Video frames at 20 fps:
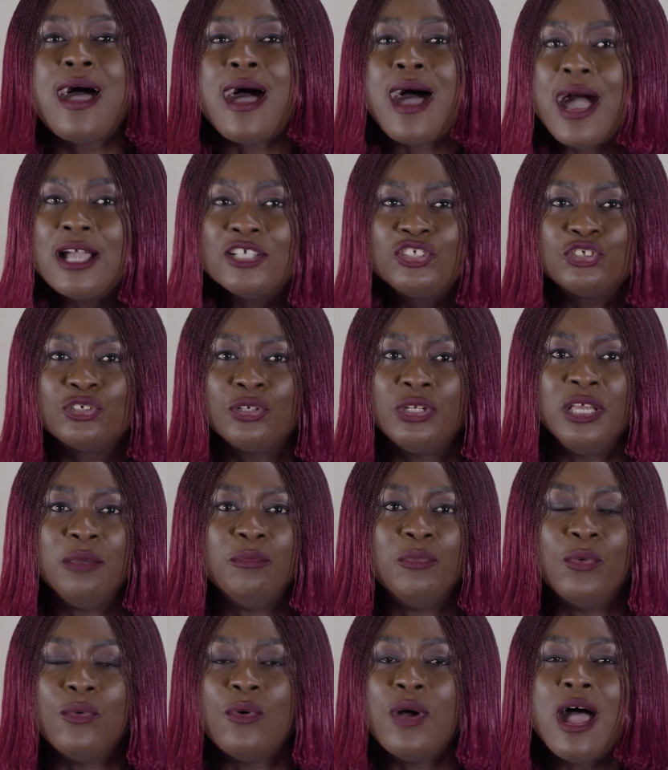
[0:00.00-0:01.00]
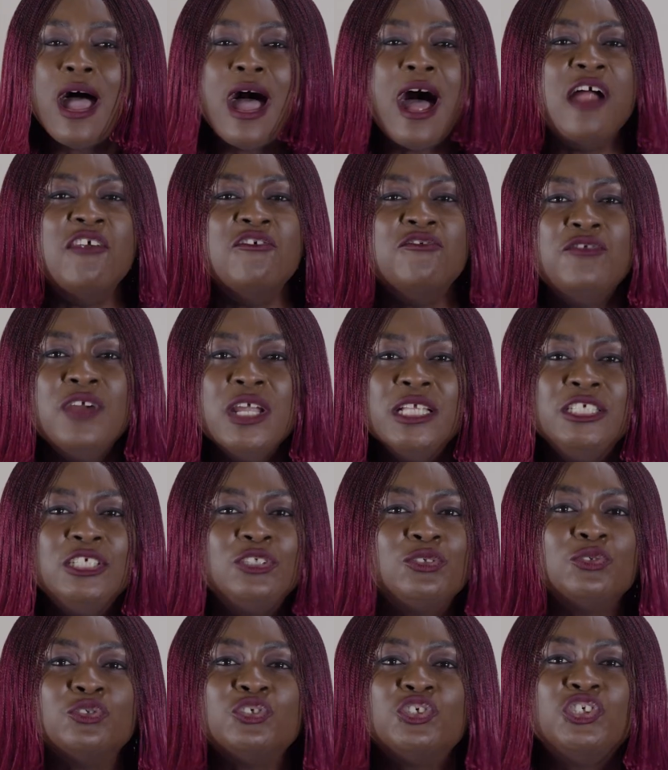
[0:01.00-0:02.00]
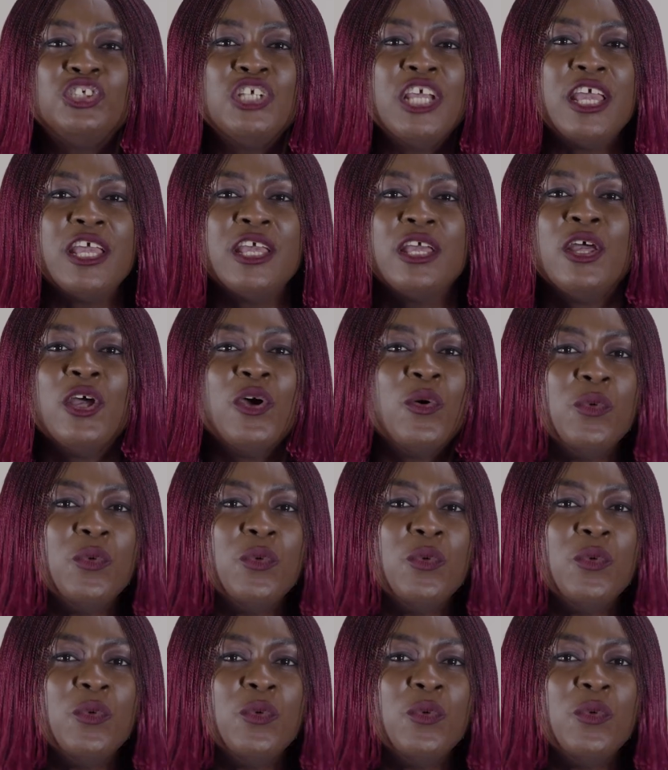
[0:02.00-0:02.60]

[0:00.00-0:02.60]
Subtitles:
actionable, and ready to share